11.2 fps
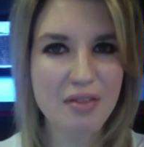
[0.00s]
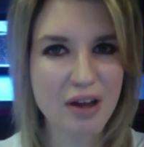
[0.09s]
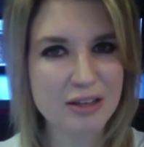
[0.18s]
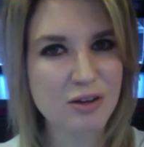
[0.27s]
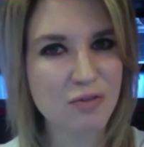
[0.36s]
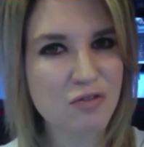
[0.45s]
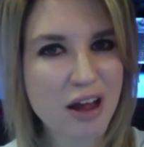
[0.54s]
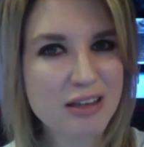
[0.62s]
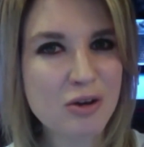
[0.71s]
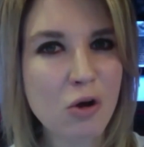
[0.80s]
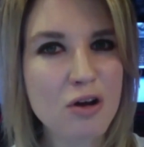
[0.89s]
that's
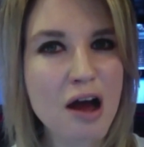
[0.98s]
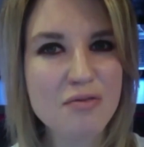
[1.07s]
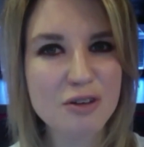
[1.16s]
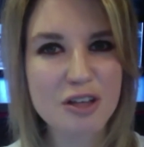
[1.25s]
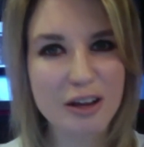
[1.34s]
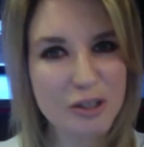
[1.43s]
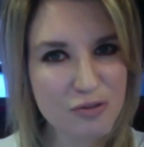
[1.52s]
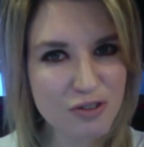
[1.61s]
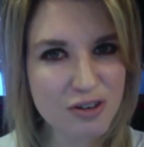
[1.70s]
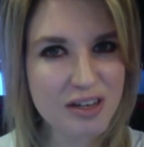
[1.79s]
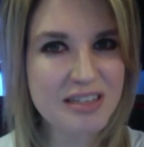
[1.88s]
a whole conversation
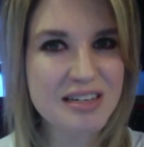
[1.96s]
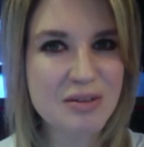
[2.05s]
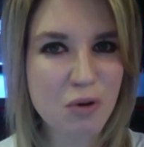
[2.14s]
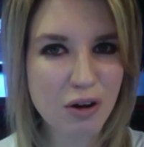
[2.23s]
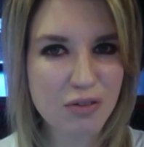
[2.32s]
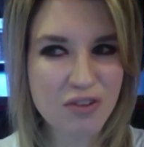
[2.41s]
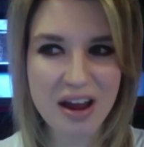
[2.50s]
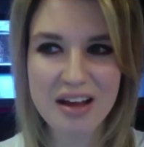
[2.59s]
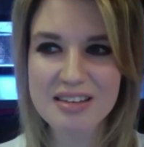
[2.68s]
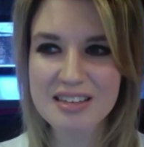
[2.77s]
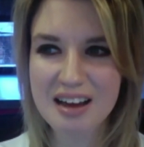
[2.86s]
for Disney World
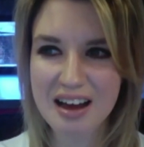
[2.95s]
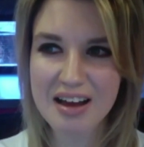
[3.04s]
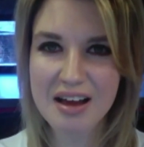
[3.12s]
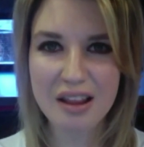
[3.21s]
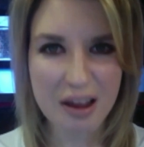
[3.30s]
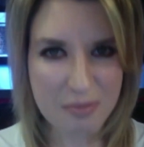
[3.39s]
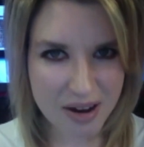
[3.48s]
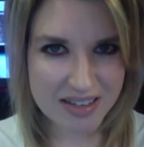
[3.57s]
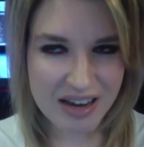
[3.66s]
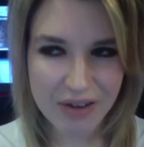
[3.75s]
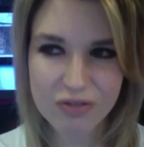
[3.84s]
fans like
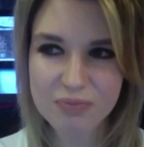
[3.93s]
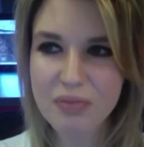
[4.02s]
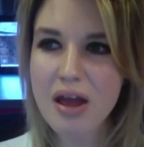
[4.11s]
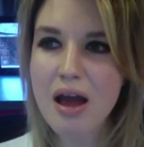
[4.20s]
myself.